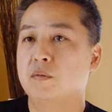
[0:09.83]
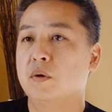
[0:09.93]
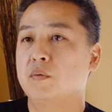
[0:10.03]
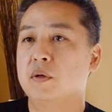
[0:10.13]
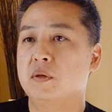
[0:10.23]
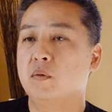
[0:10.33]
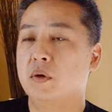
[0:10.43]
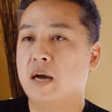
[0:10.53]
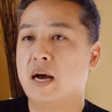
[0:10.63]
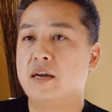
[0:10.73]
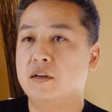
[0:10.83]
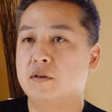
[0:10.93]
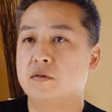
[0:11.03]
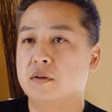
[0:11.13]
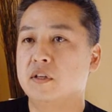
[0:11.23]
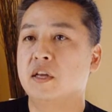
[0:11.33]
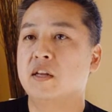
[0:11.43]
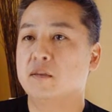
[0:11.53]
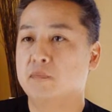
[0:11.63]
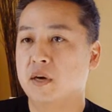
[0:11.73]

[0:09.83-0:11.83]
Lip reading: what I do, and